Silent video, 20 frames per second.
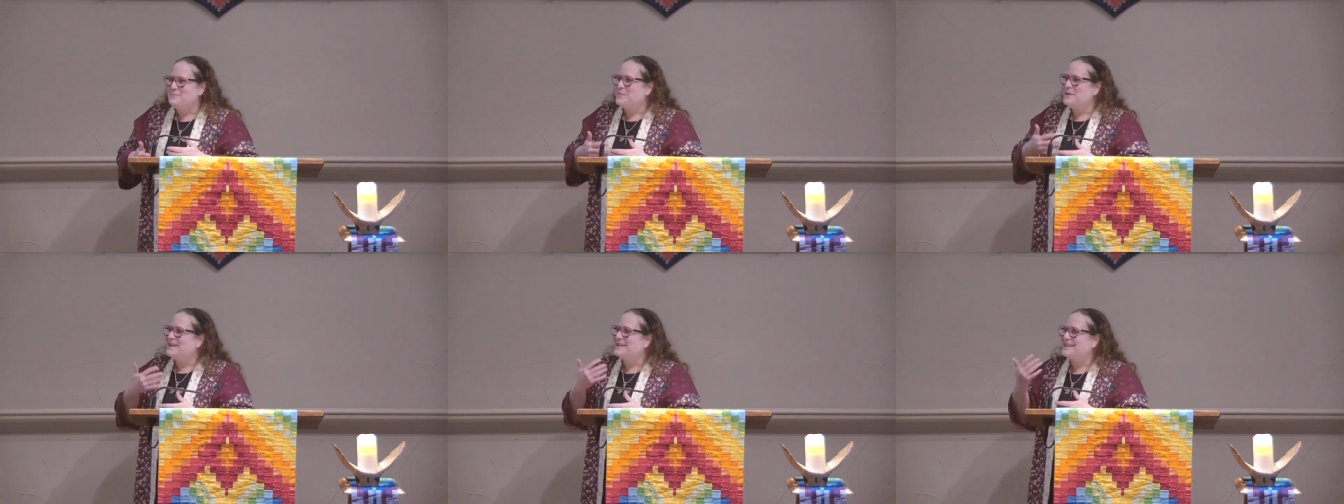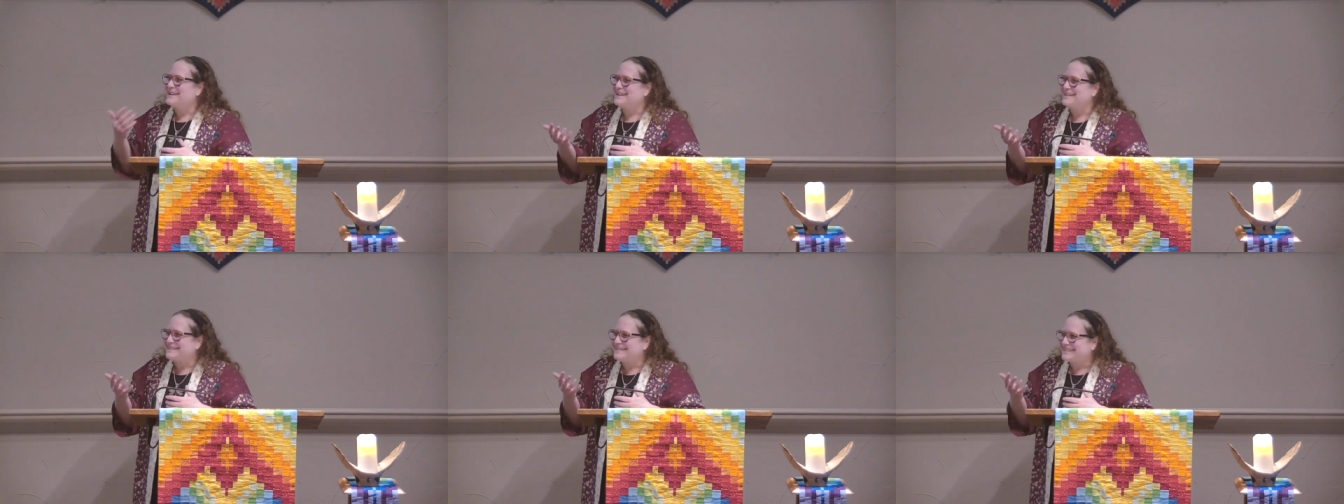
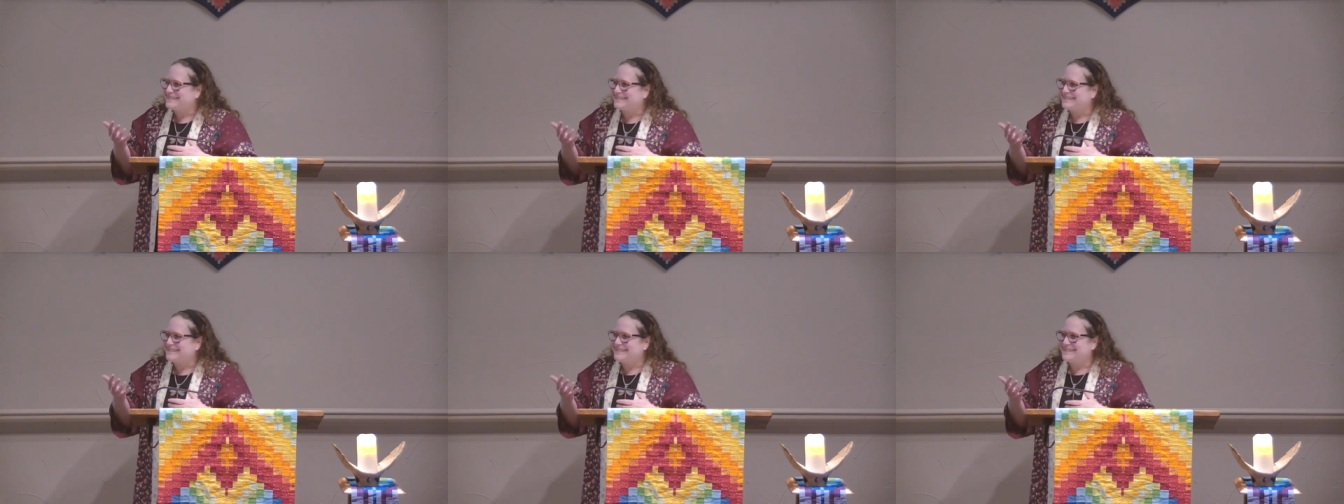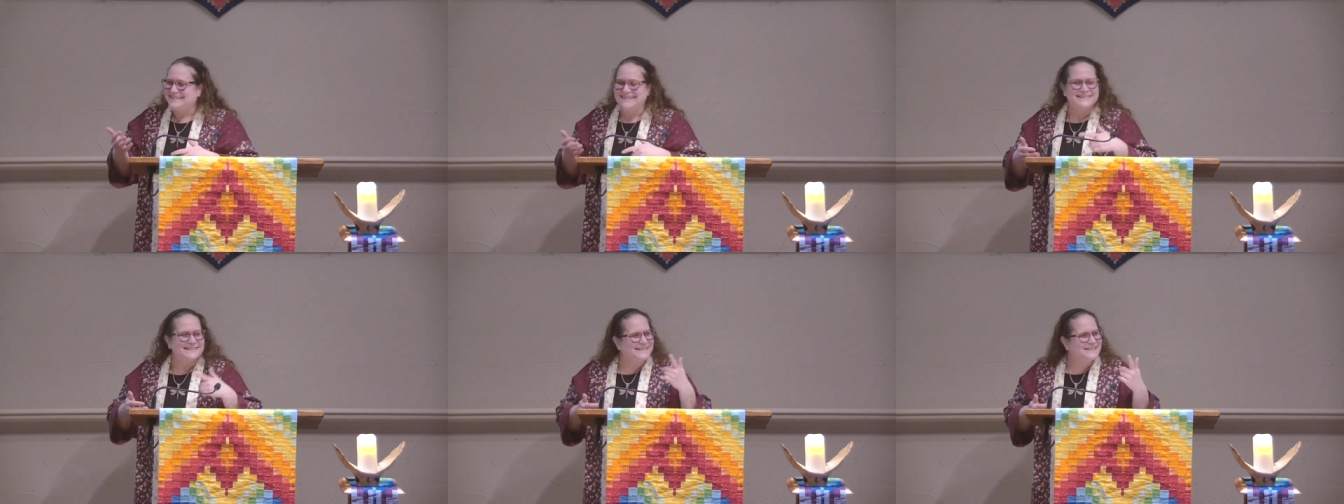because
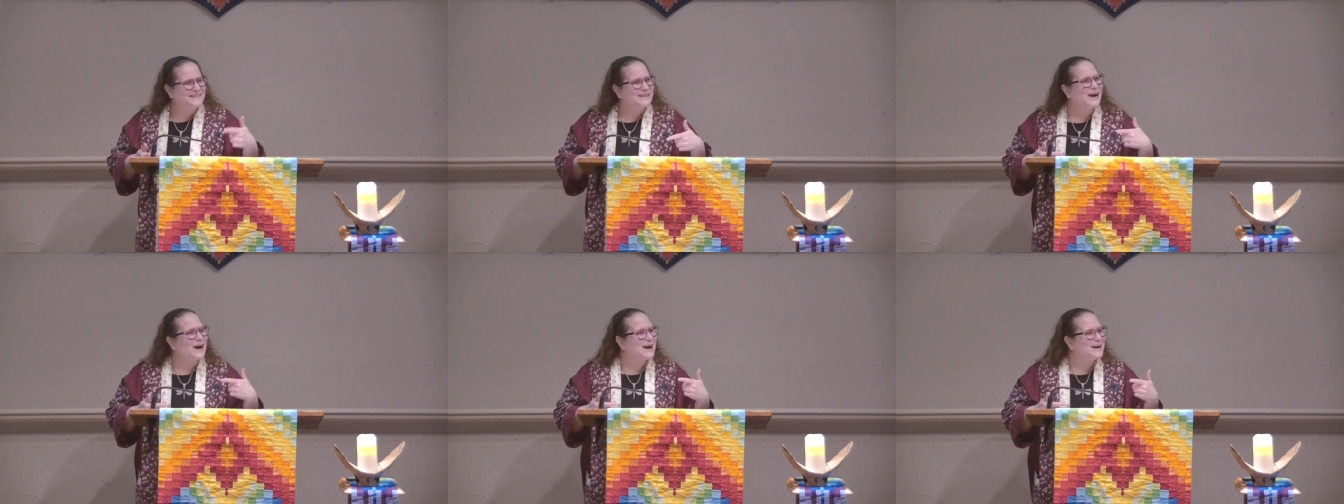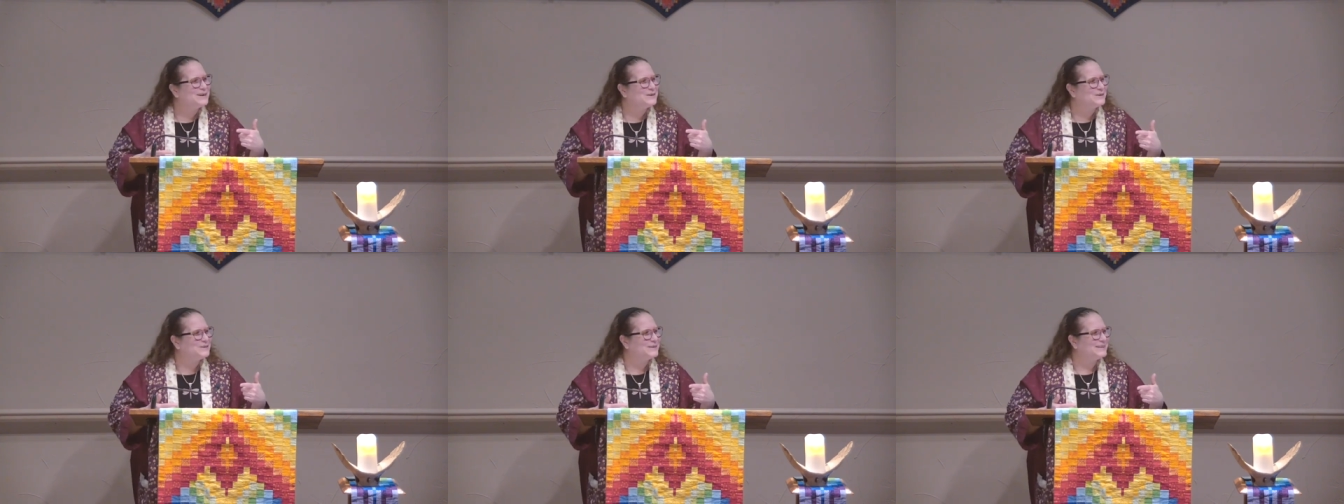this
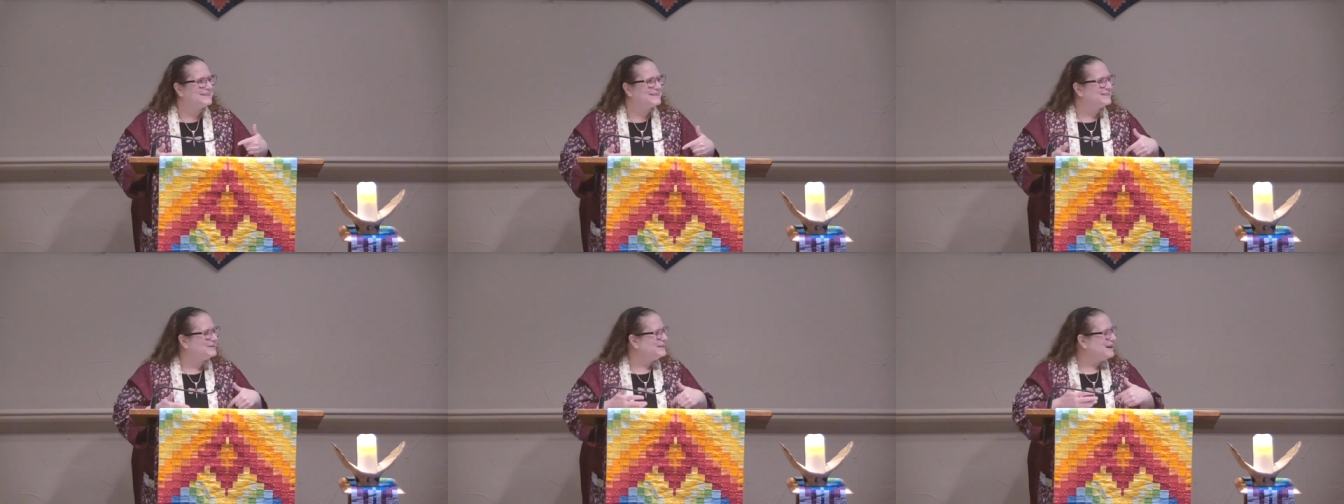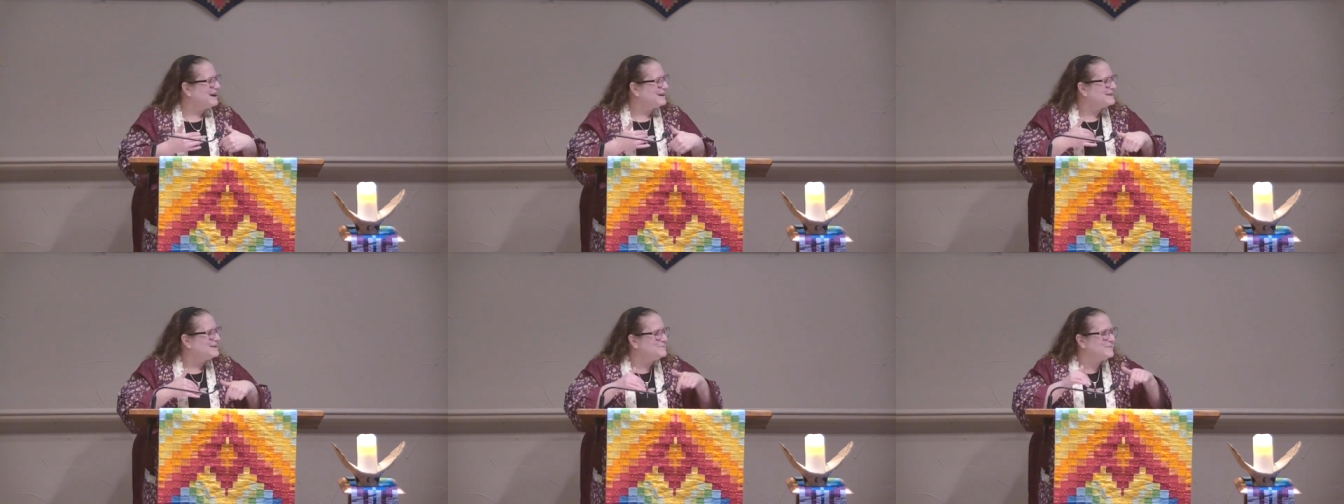child is
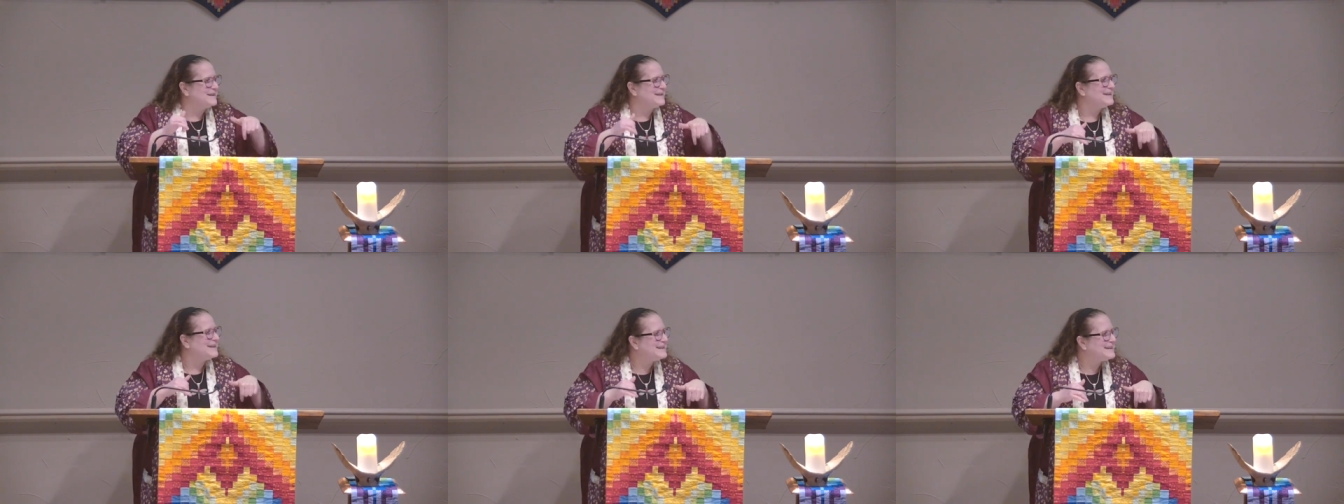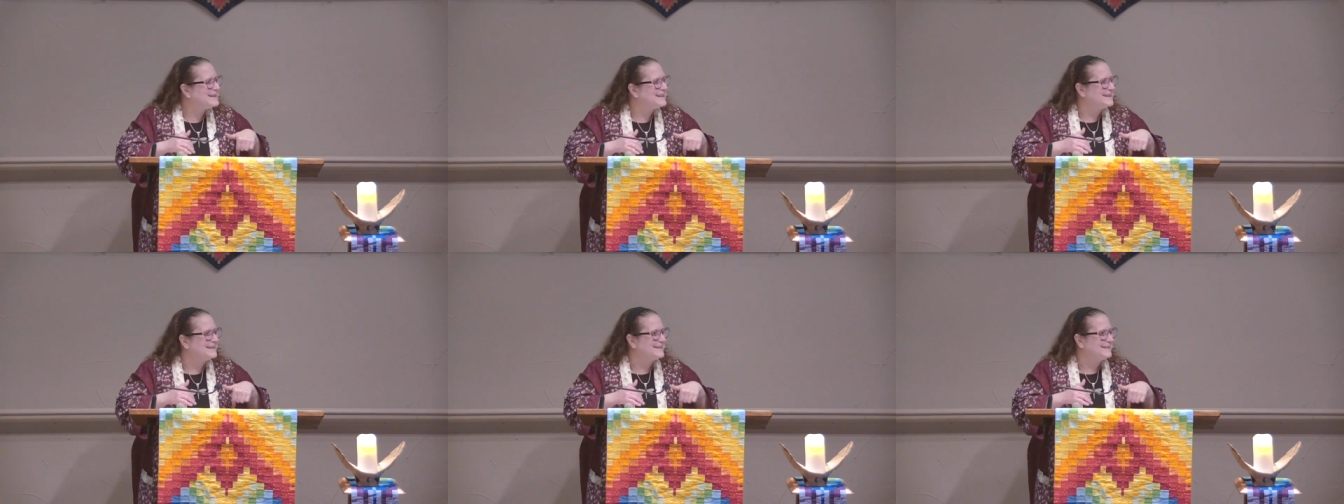not going to be
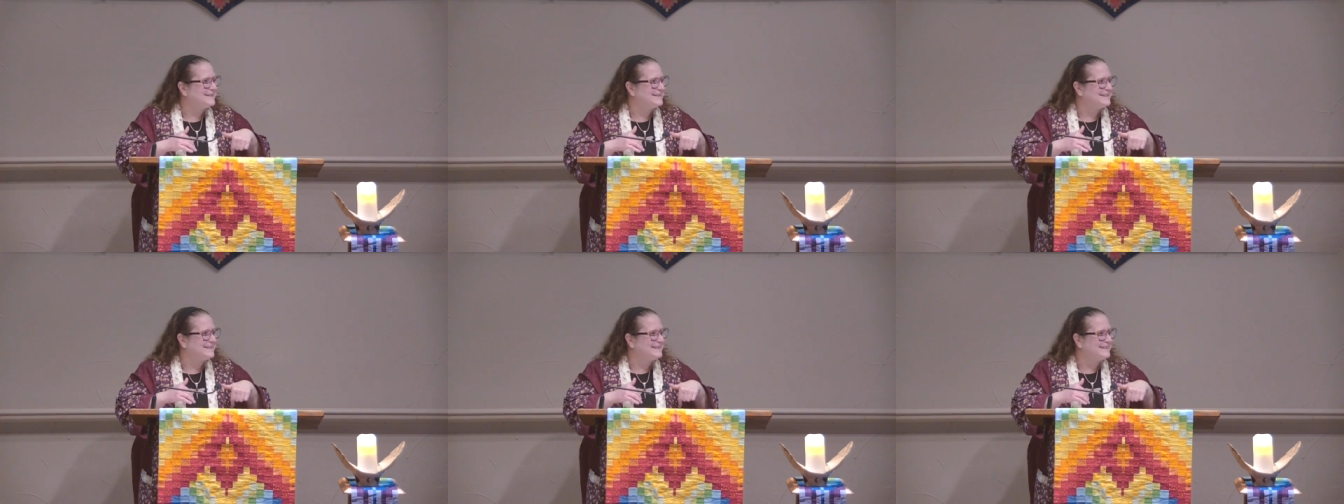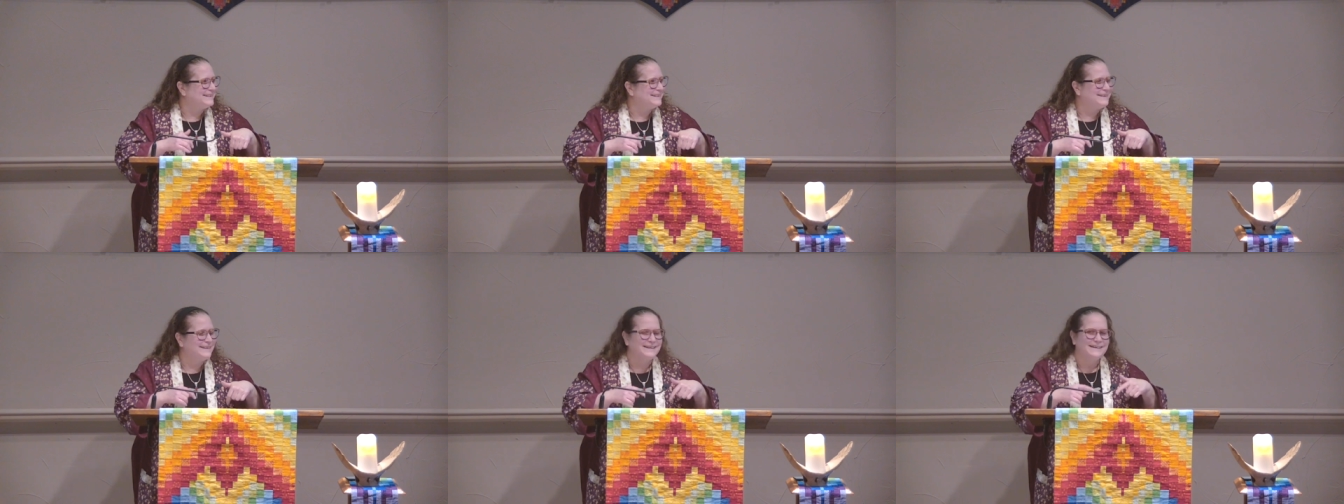
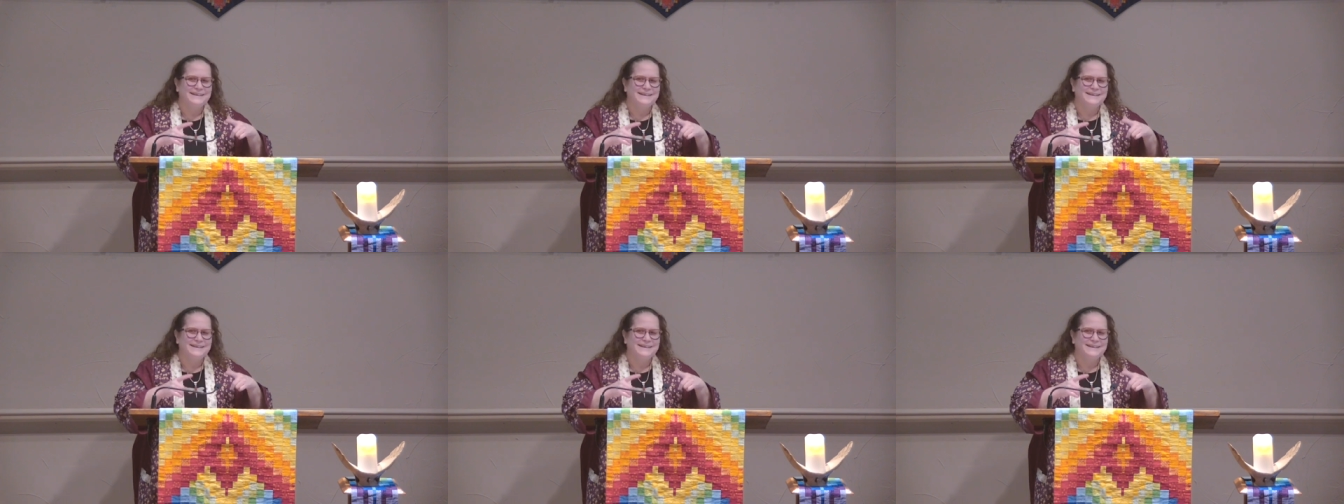his,